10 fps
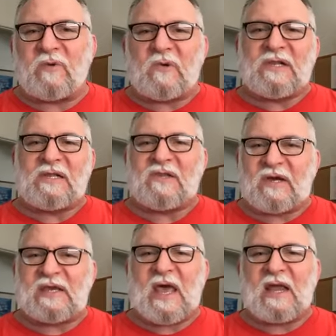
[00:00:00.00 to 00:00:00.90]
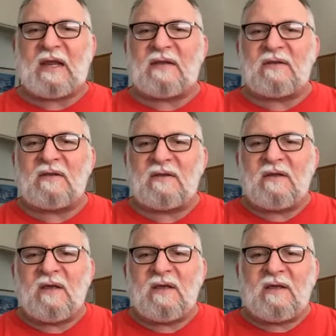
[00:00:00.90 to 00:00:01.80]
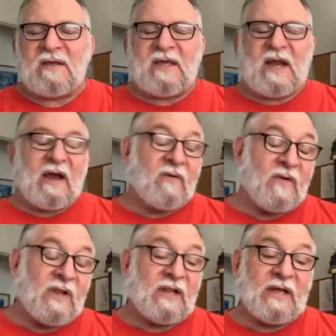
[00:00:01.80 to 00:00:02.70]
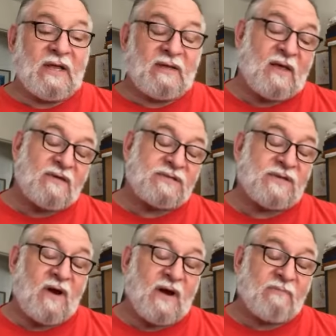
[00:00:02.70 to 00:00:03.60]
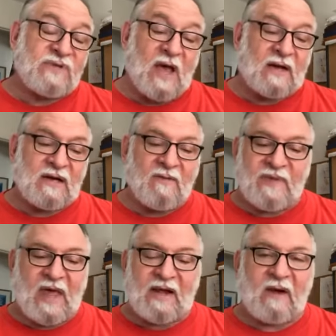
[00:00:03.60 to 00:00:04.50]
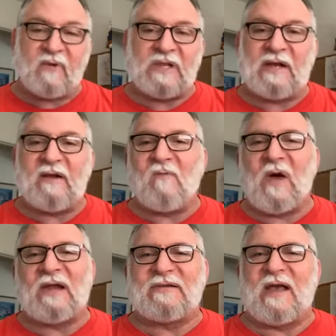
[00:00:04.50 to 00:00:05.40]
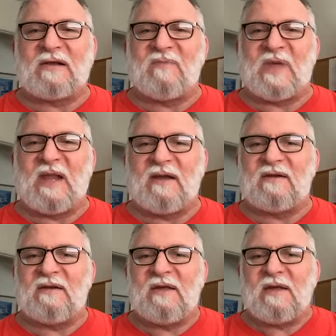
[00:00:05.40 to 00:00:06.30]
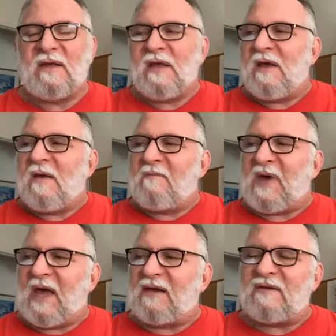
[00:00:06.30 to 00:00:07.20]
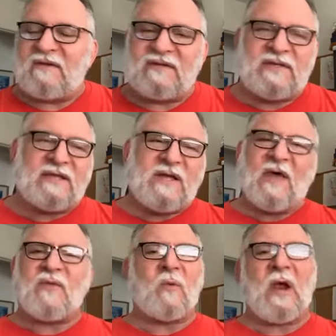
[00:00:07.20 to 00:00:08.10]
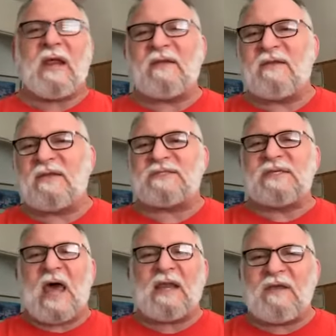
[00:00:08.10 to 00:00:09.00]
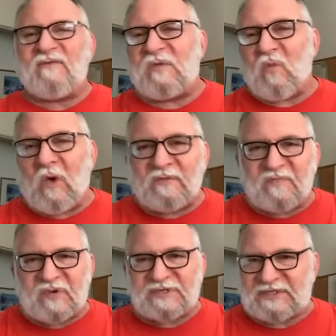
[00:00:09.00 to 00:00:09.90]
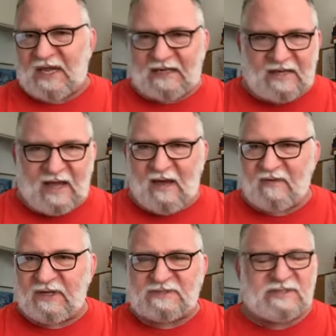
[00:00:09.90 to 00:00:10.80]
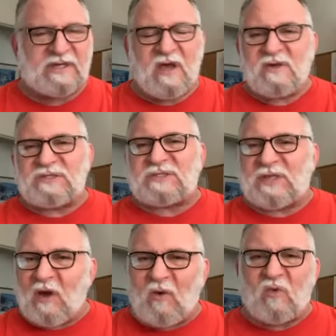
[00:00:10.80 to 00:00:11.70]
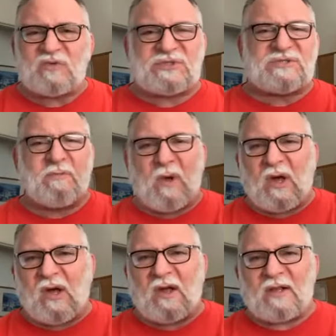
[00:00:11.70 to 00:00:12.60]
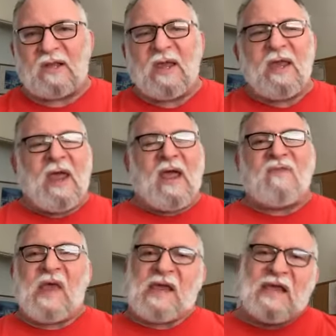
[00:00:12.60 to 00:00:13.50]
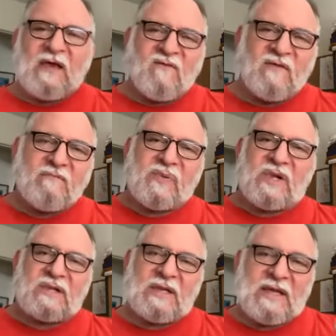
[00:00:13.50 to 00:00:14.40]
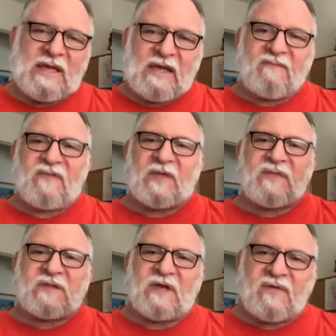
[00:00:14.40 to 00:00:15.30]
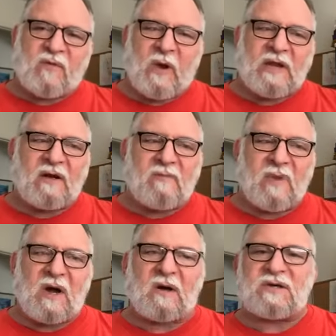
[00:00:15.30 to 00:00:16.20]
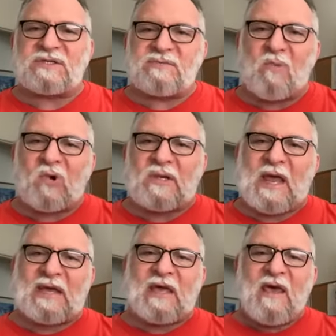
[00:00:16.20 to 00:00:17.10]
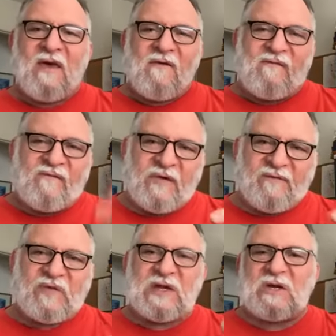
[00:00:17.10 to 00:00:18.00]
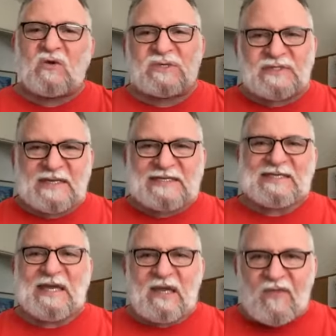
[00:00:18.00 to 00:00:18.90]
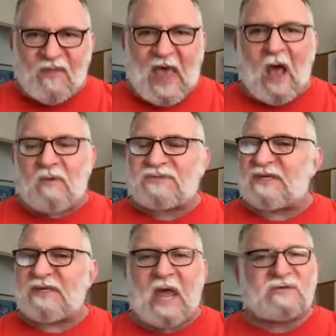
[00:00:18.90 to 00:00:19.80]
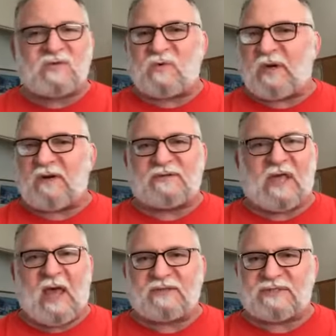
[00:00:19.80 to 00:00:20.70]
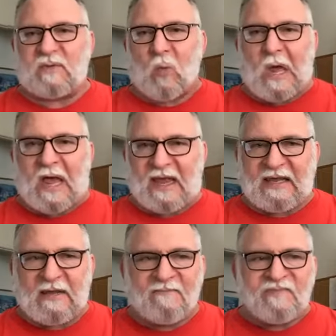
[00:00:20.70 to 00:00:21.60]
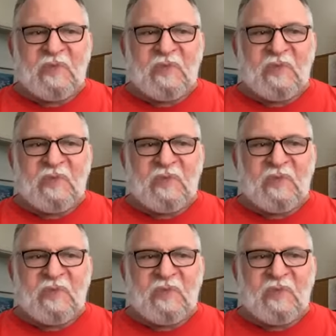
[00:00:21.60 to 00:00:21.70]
you really look at it. And I really, sorry I'm talking about it, I really didn't want to talk about it. But the death rate is not even 1% now. It's so small. And they even believe that the death rate in America is more like 50 or 60,000, not 200,000. Why?